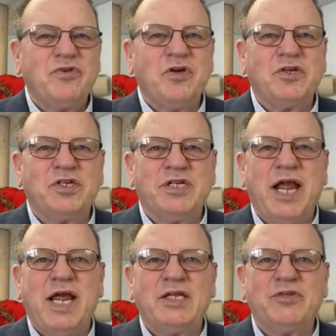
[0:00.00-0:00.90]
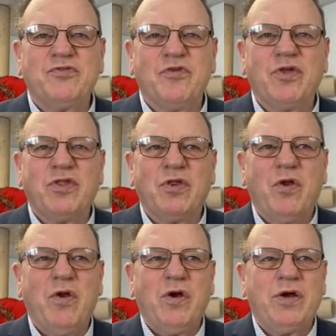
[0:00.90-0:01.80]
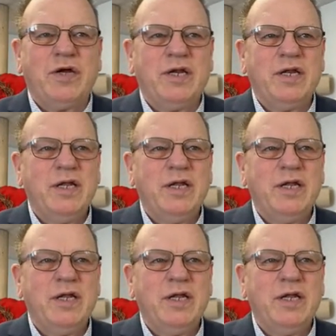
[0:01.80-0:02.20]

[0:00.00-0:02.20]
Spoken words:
for your stance for the Lord.